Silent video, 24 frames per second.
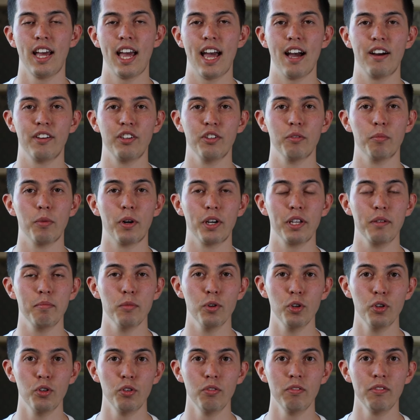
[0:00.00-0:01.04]
how your body
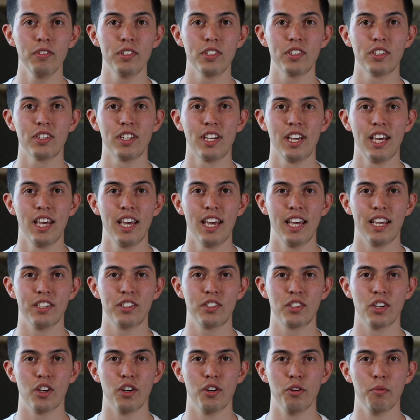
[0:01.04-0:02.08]
moves. And
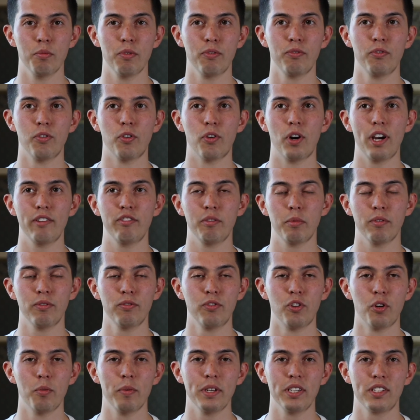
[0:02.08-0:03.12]
so before every
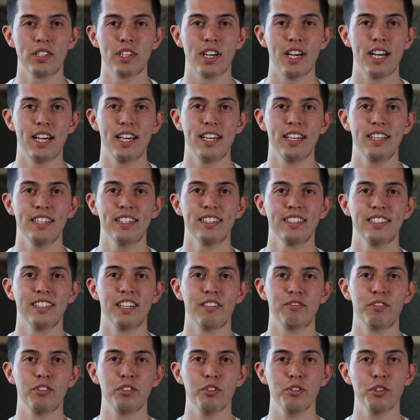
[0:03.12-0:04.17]
performance, I
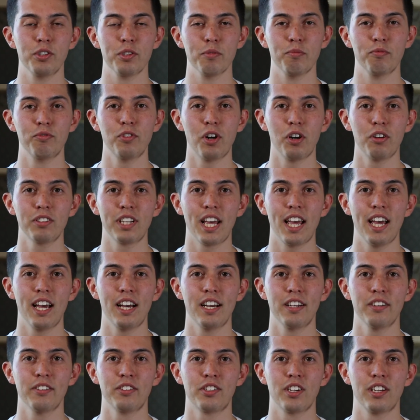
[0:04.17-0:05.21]
love to do some roll
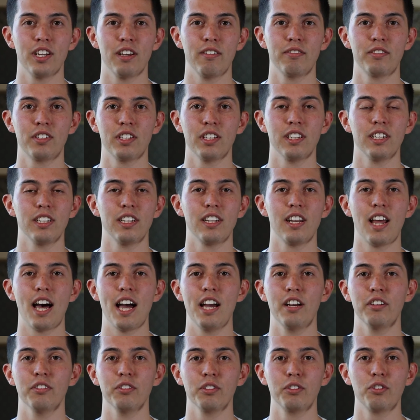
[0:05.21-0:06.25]
downs. I love to
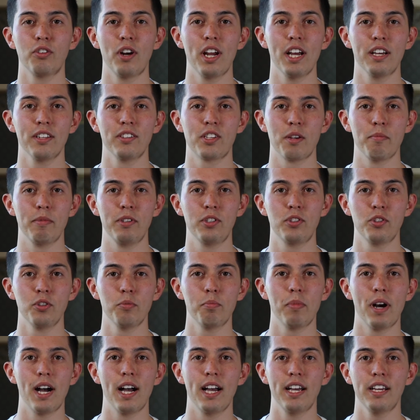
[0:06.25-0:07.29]
lie on the ground
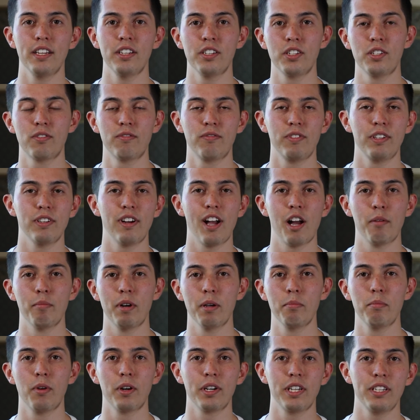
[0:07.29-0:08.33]
semi-supine, just to feel how
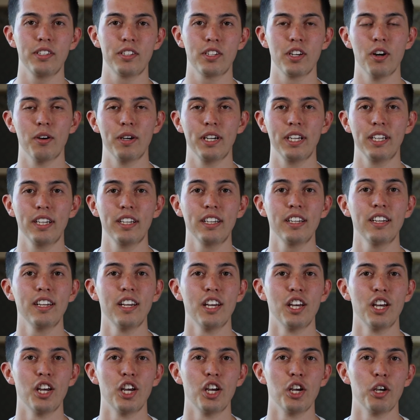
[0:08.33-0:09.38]
my body's going
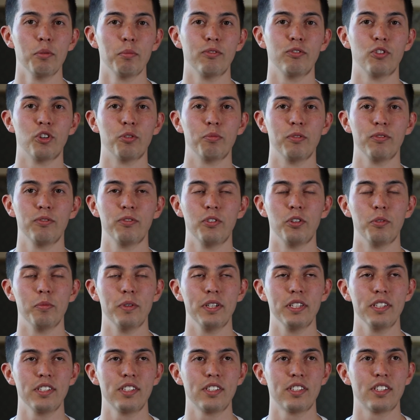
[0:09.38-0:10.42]
before a
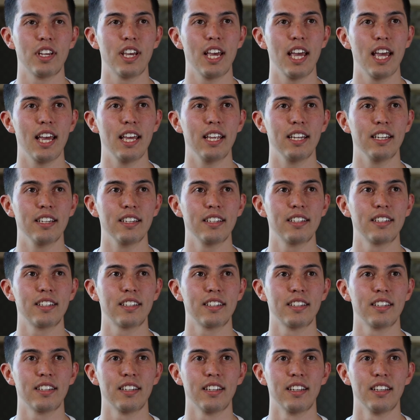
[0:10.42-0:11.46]
performance and
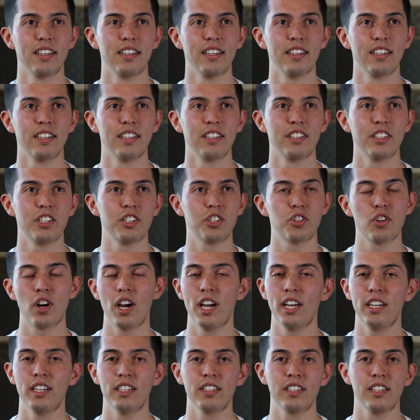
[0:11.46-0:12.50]
just
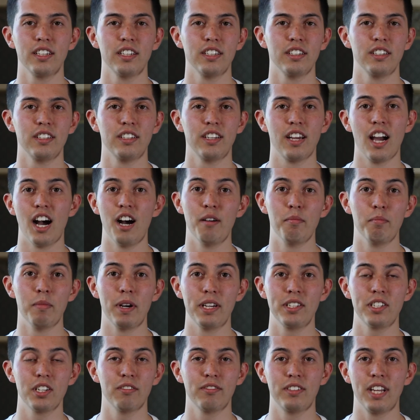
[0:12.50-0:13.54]
try and calm
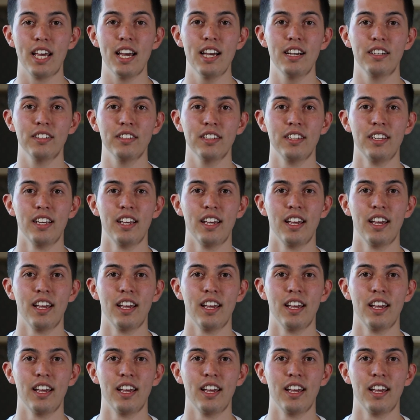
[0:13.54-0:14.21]
myself down.